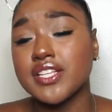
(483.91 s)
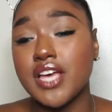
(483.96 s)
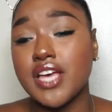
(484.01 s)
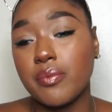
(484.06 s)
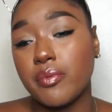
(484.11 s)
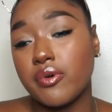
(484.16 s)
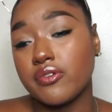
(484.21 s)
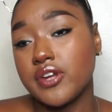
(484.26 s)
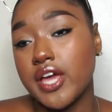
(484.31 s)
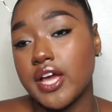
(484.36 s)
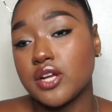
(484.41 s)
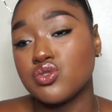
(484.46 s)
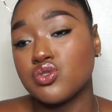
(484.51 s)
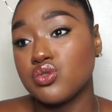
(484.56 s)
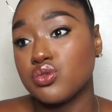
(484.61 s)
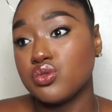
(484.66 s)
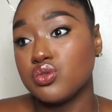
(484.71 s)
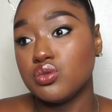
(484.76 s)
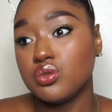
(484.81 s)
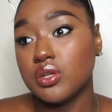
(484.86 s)
type of
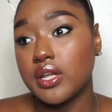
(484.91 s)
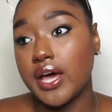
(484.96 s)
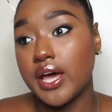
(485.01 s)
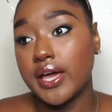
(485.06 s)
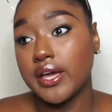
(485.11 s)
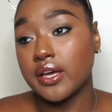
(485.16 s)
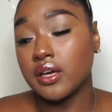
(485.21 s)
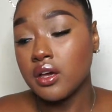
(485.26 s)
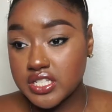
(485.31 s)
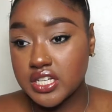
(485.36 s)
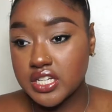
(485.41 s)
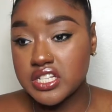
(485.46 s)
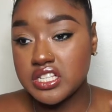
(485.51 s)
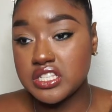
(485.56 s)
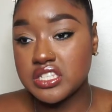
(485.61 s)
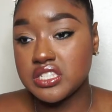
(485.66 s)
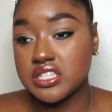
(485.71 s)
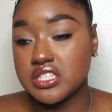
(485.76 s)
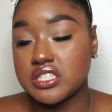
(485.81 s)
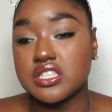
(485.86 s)
natural who like
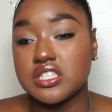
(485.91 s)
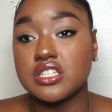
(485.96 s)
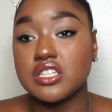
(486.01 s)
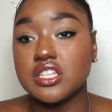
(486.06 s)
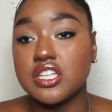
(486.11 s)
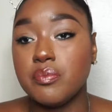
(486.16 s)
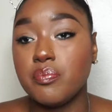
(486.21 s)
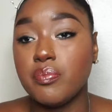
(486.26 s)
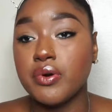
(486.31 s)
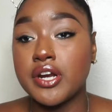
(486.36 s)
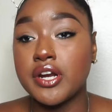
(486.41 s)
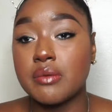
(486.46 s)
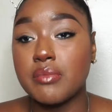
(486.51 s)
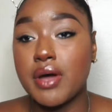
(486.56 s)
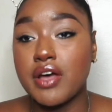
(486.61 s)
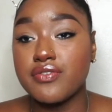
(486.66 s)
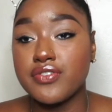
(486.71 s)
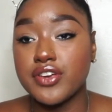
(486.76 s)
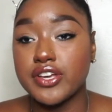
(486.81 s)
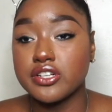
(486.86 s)
consistently putting
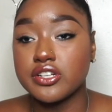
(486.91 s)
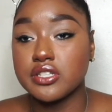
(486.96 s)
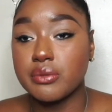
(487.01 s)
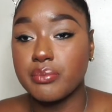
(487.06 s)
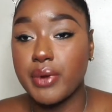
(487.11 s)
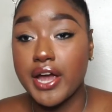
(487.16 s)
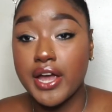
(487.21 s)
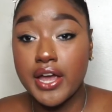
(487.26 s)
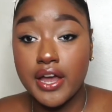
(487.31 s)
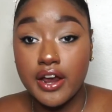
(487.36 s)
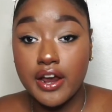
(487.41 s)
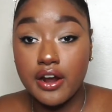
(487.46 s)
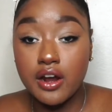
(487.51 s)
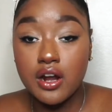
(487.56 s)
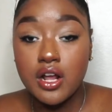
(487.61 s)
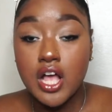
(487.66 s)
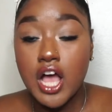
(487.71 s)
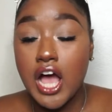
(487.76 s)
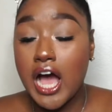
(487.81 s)
my fingers in my hair.